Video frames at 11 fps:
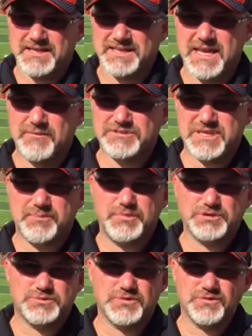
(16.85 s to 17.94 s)
And it gave us
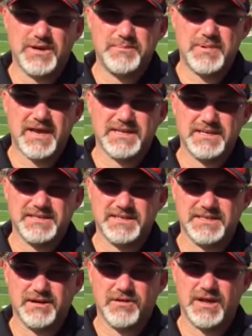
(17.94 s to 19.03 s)
that boost. We were right back in
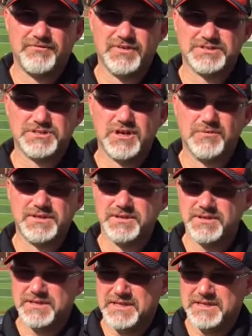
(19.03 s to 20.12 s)
and get our offense
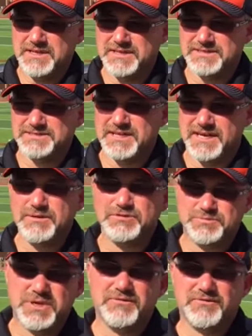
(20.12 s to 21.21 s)
going and uh, he
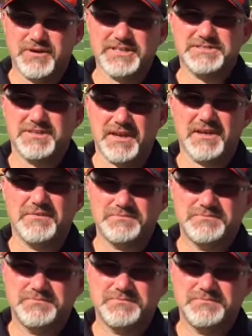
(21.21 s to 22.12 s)
was big for us today.